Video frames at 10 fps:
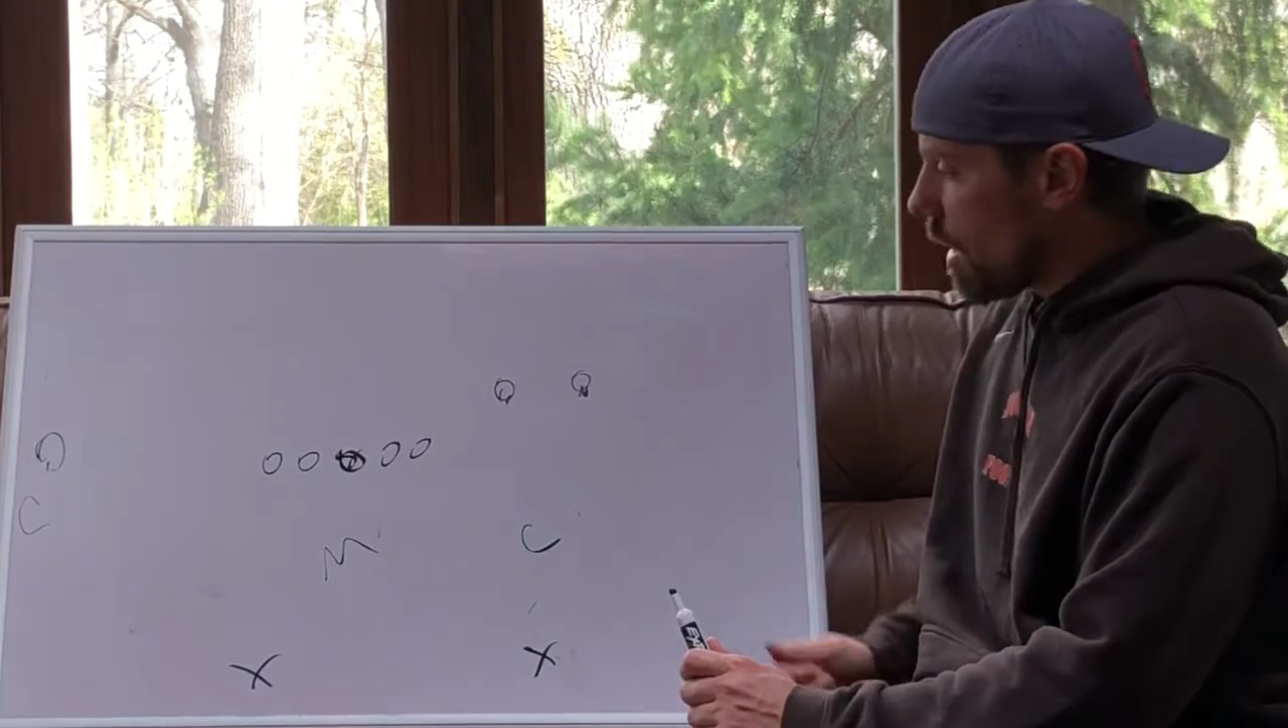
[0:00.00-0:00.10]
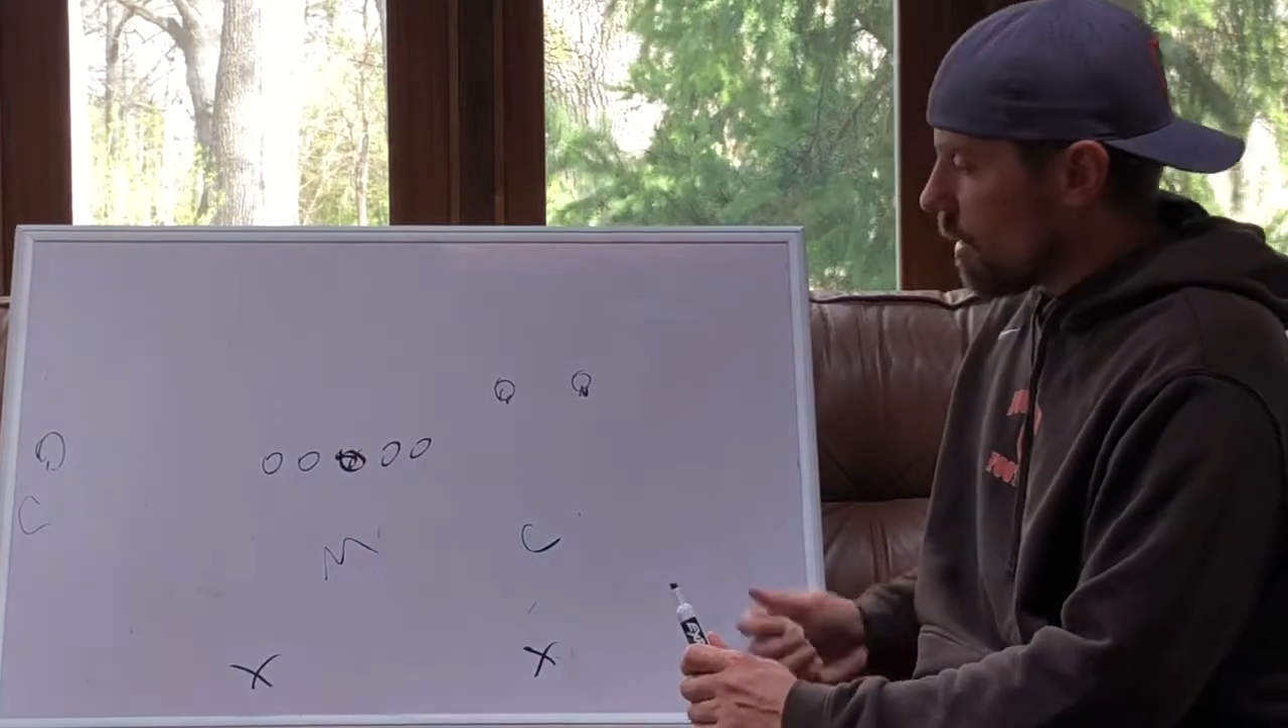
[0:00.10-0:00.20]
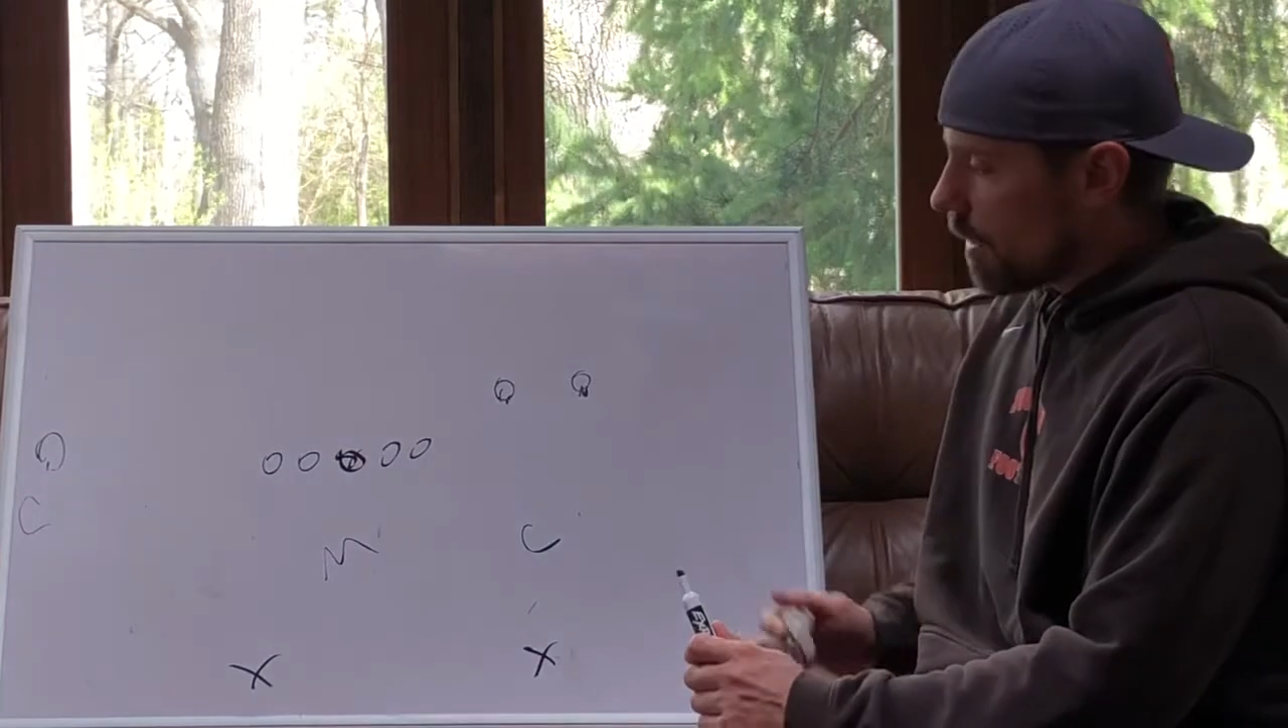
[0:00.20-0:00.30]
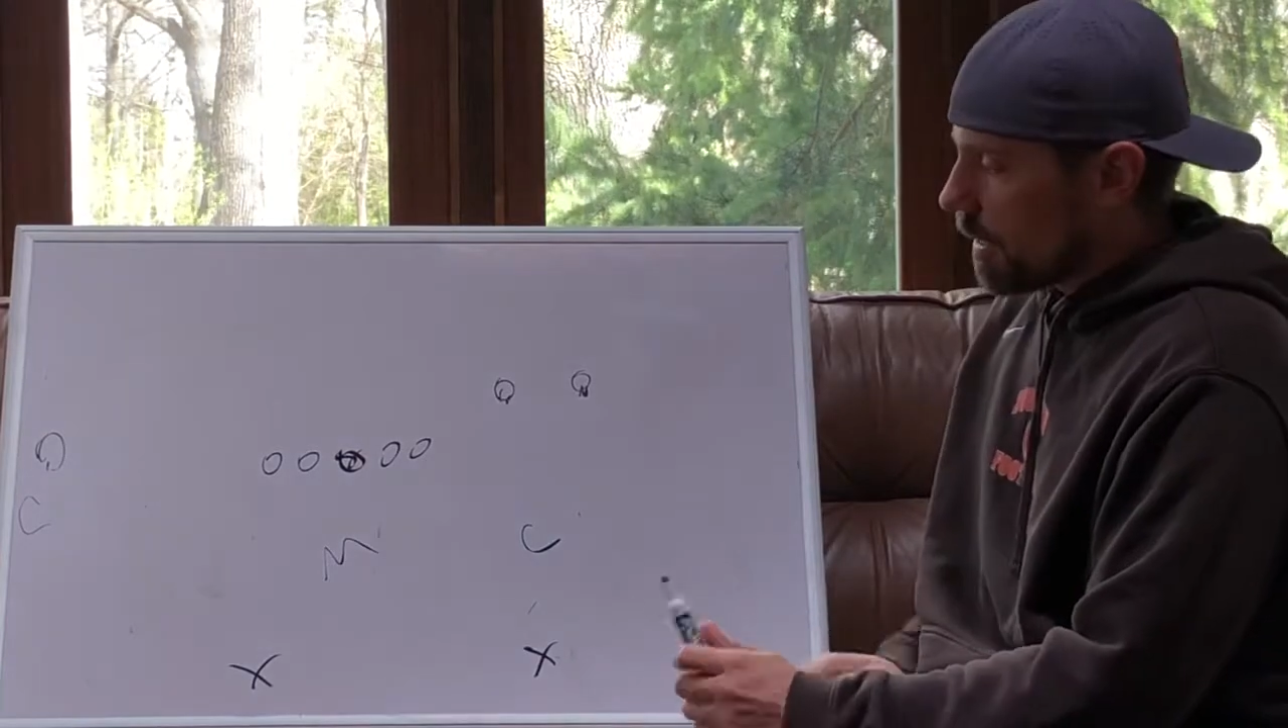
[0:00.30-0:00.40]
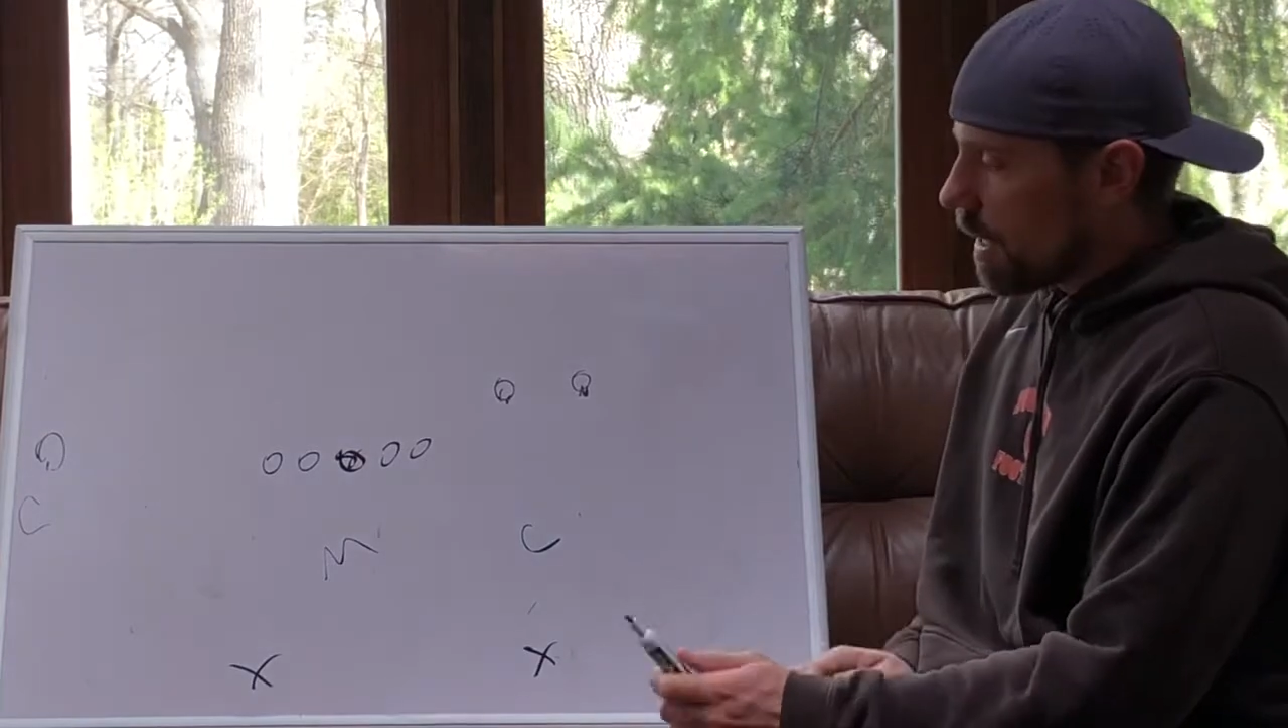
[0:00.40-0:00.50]
and
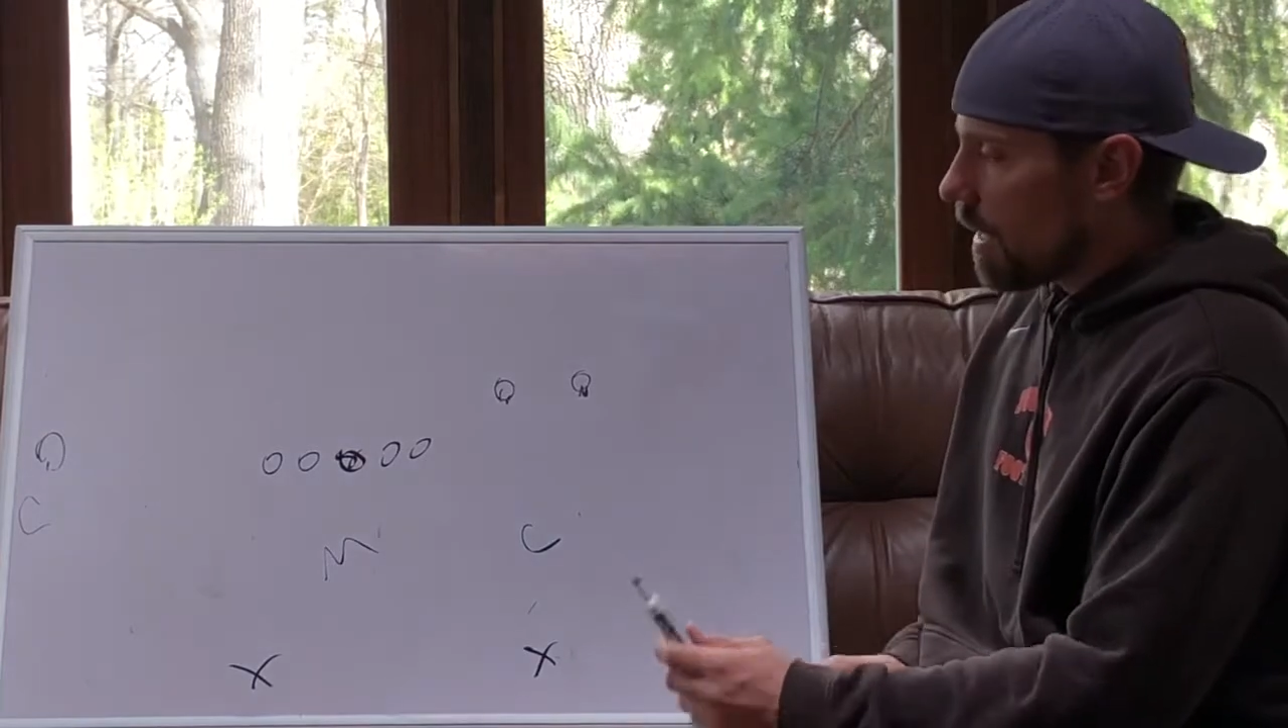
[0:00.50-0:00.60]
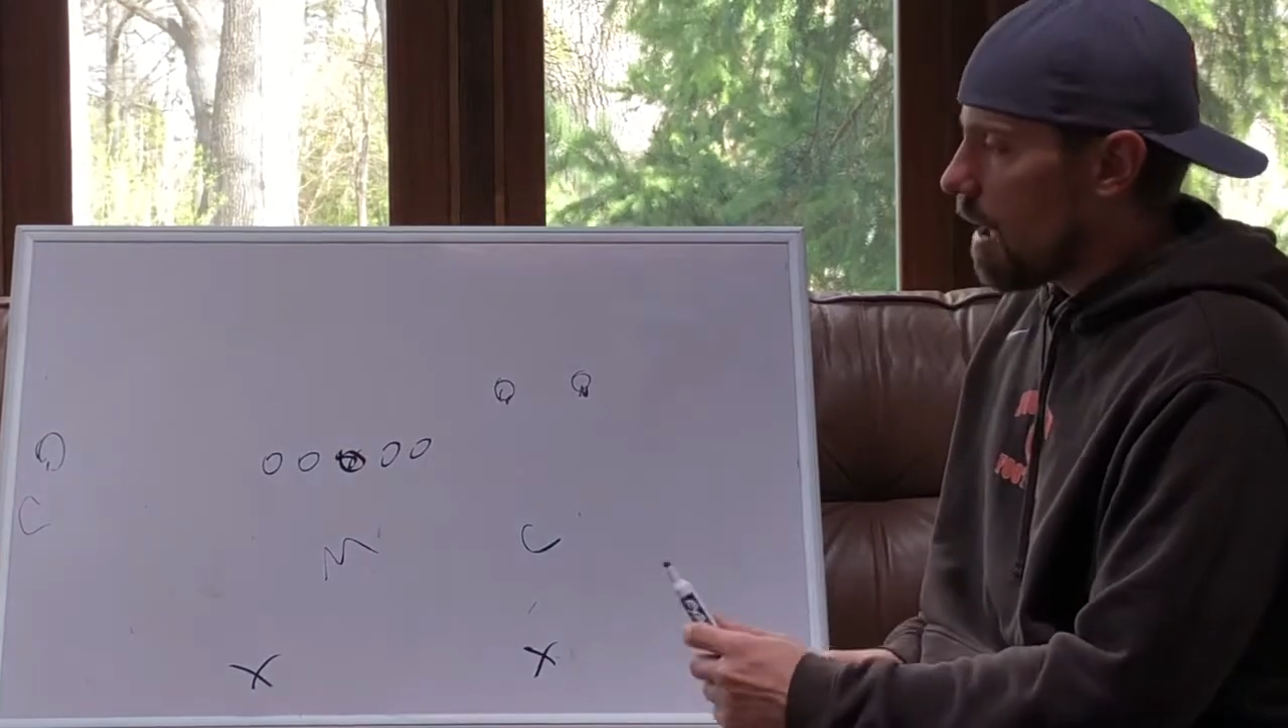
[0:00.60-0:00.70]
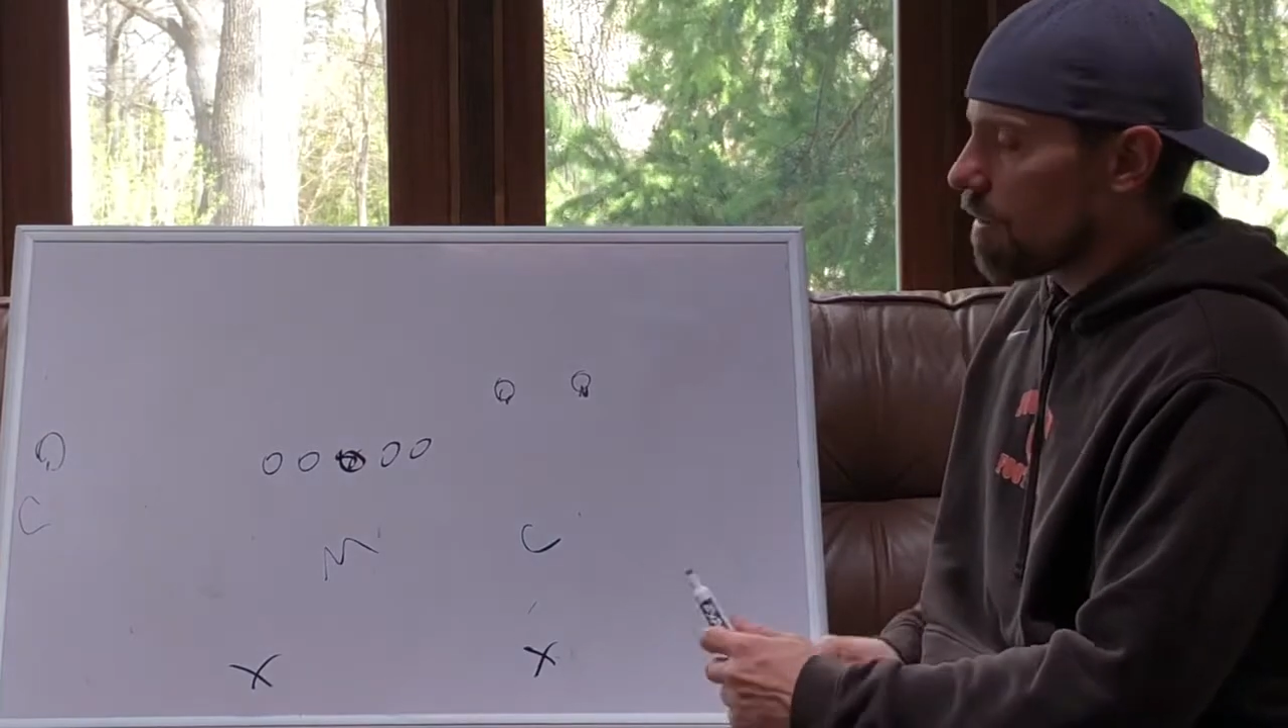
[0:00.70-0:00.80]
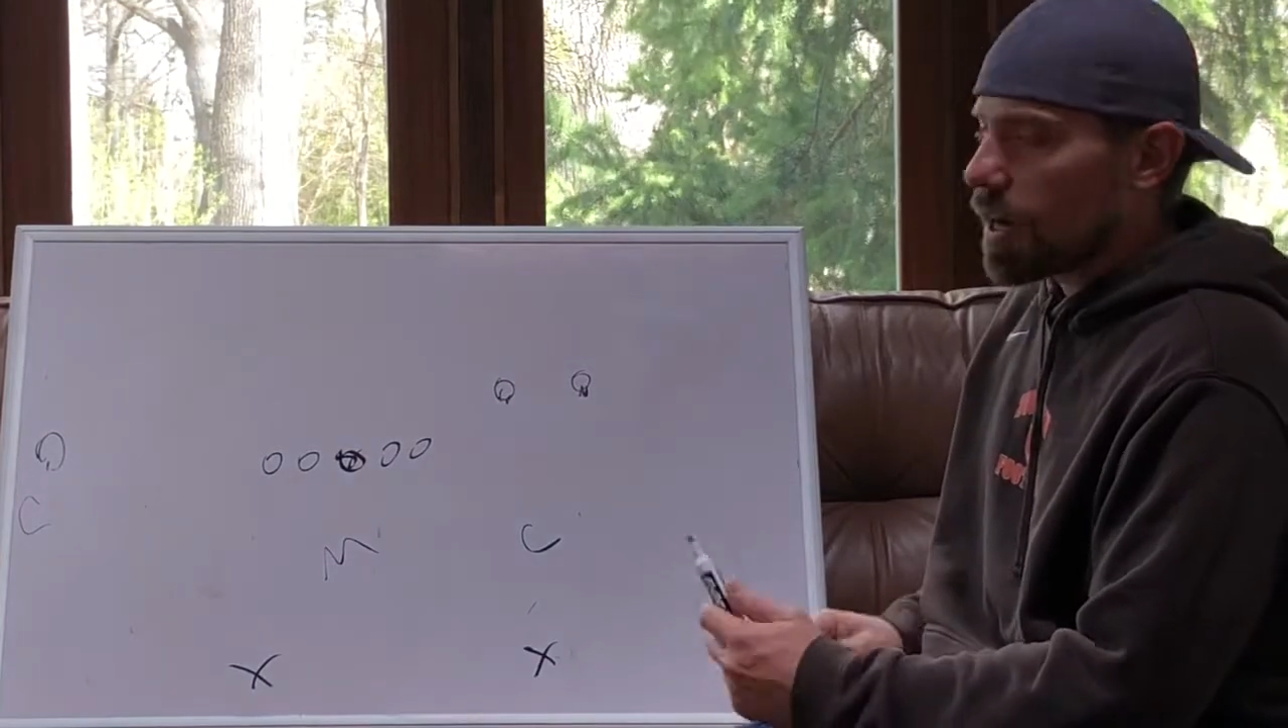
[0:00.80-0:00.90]
then again have a